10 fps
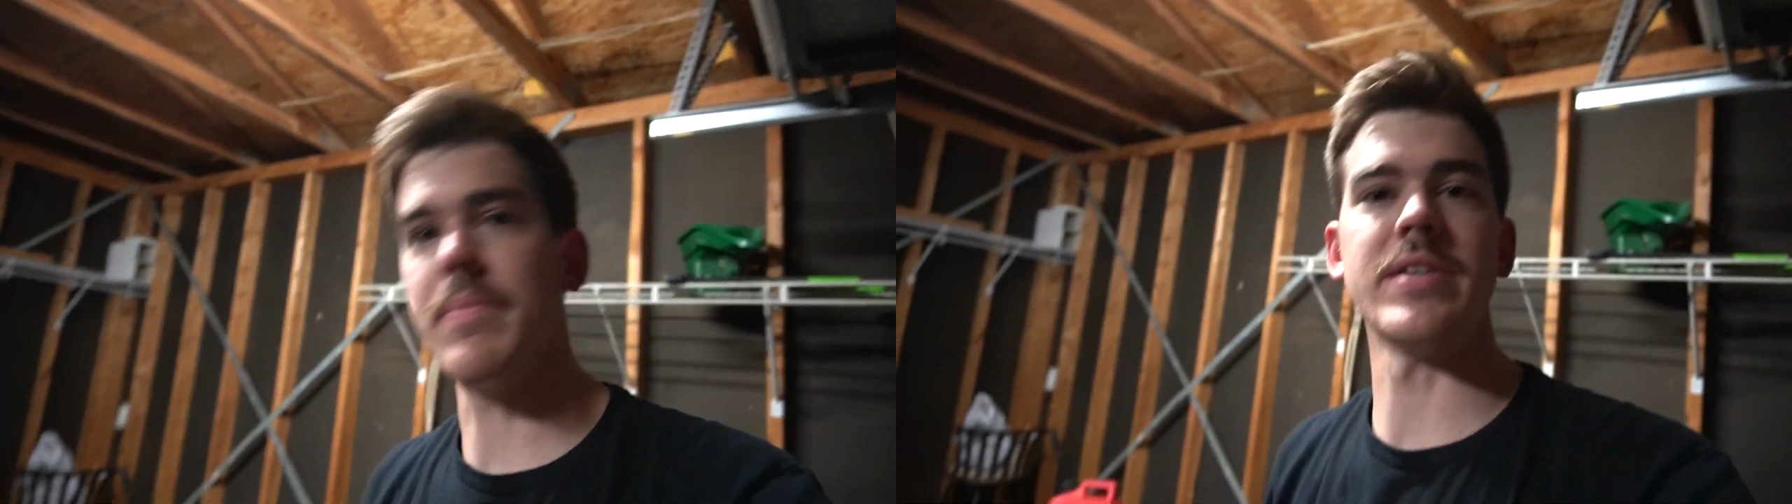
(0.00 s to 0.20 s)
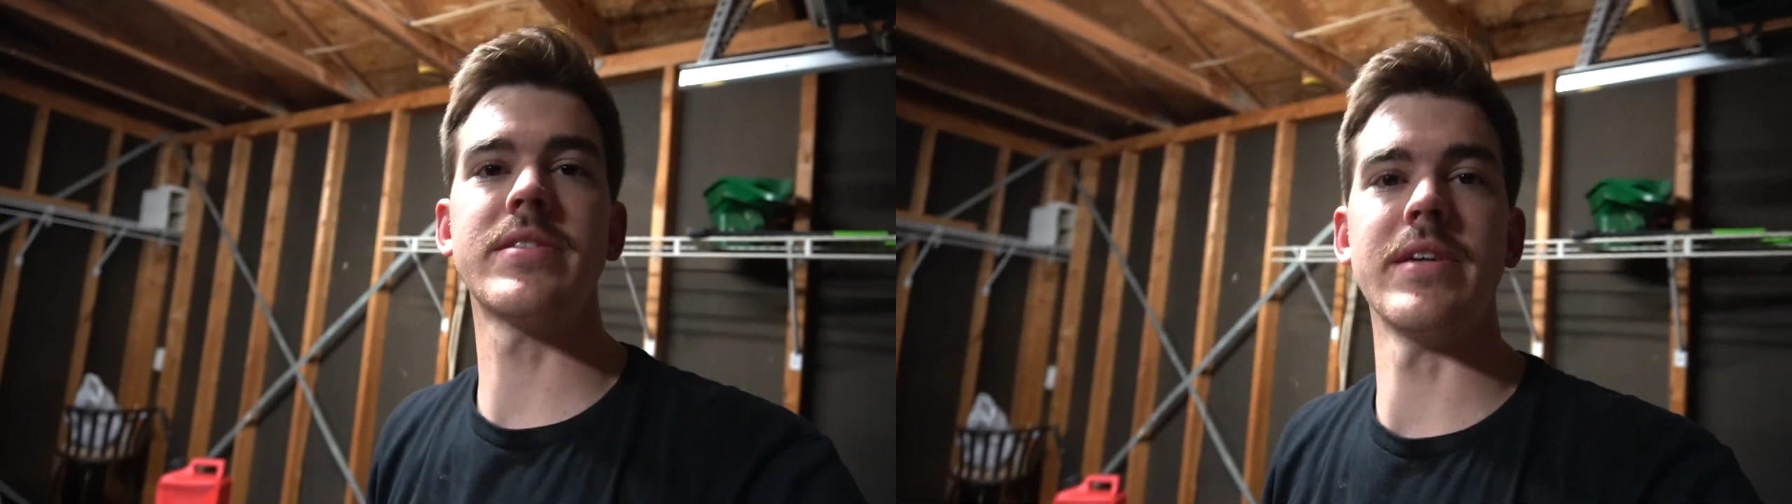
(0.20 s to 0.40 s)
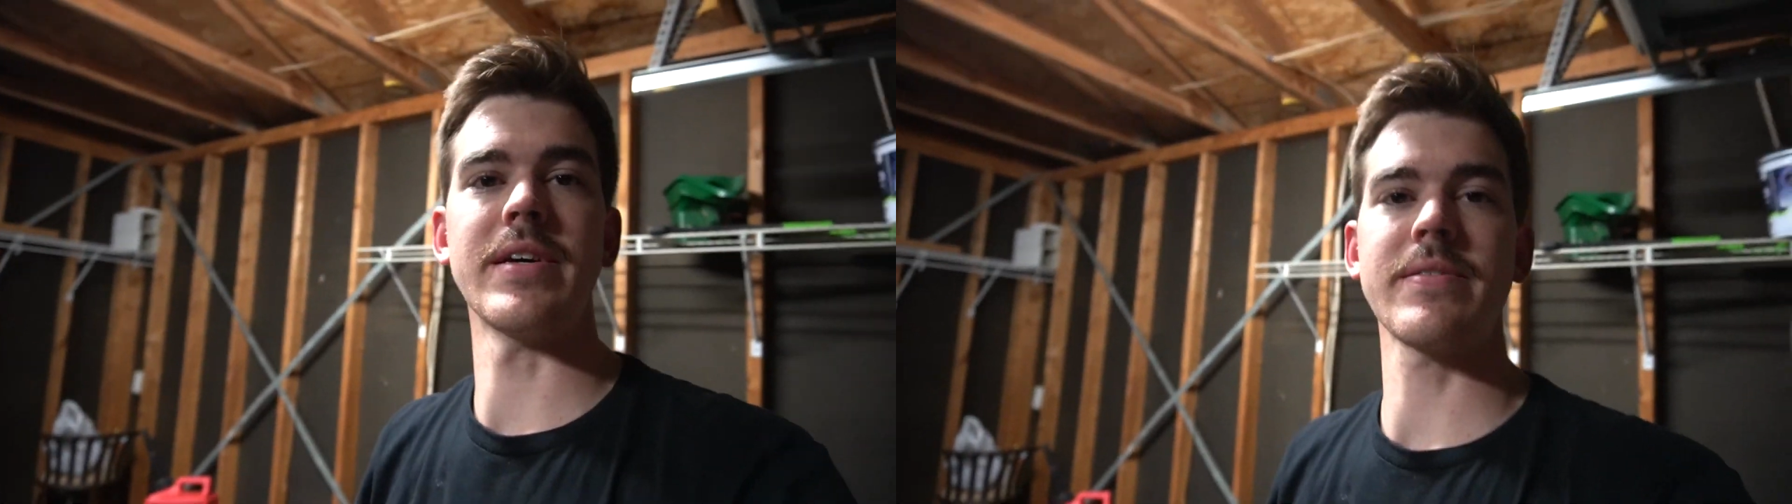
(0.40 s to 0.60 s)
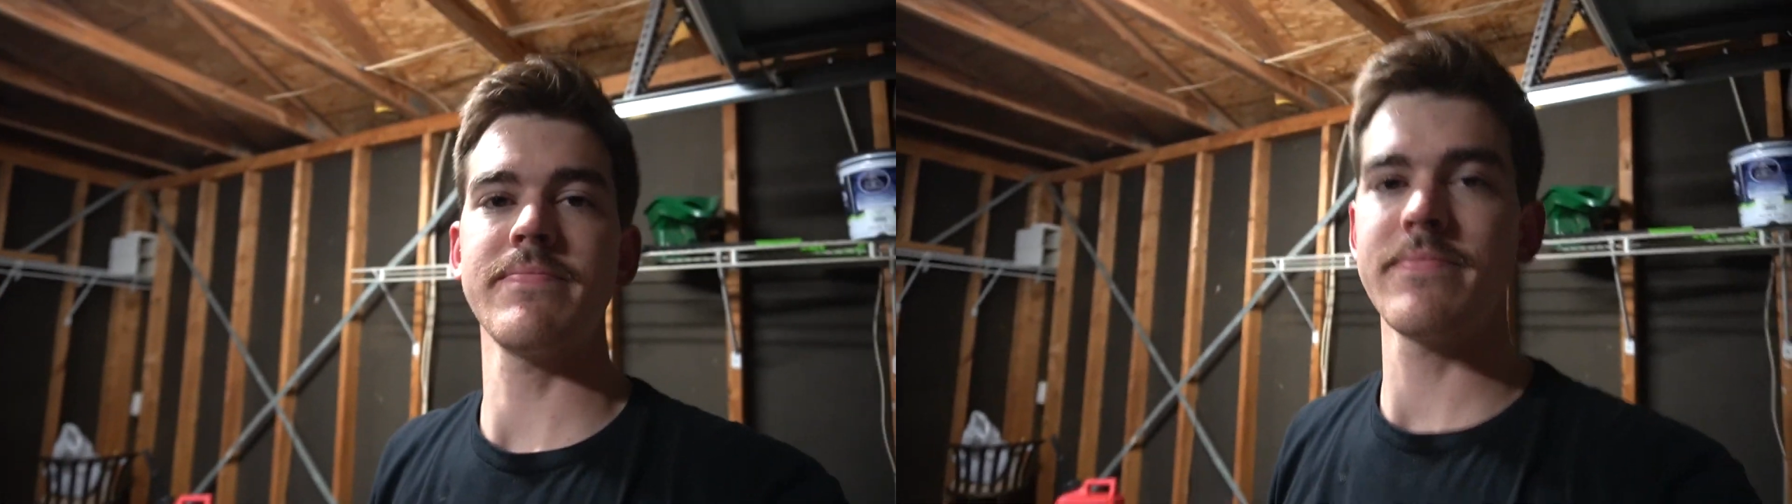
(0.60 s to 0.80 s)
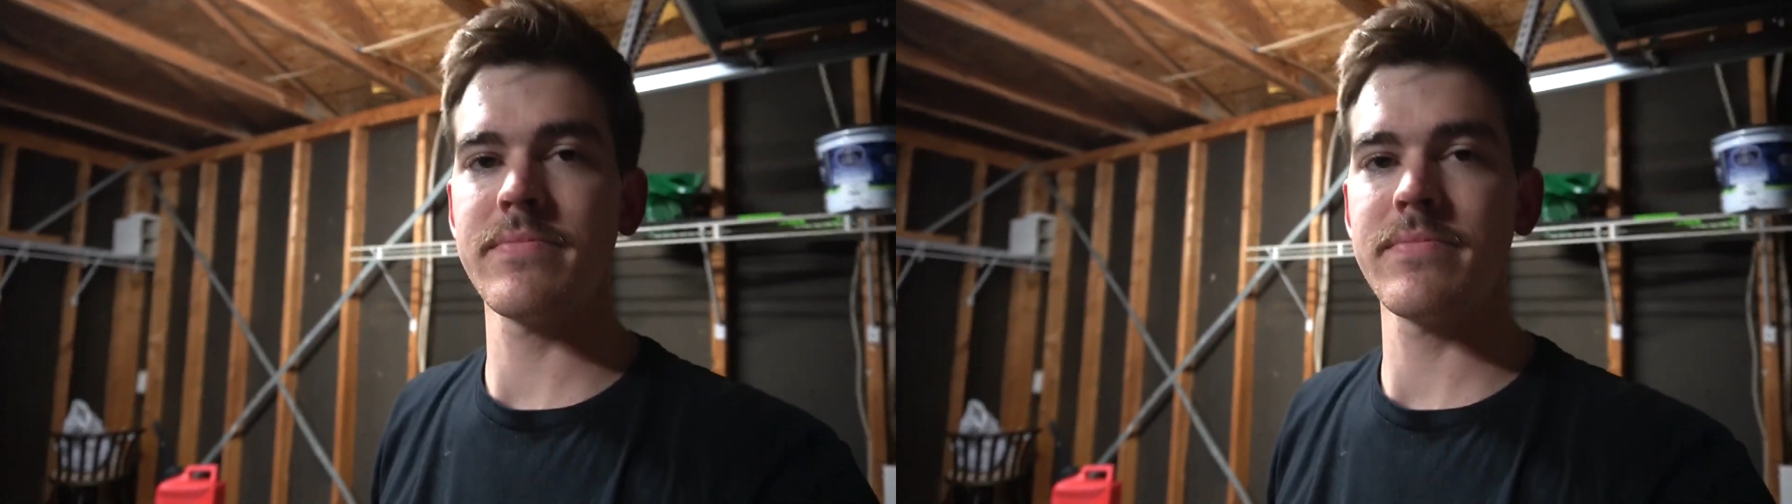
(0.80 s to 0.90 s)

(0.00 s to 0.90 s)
Mustang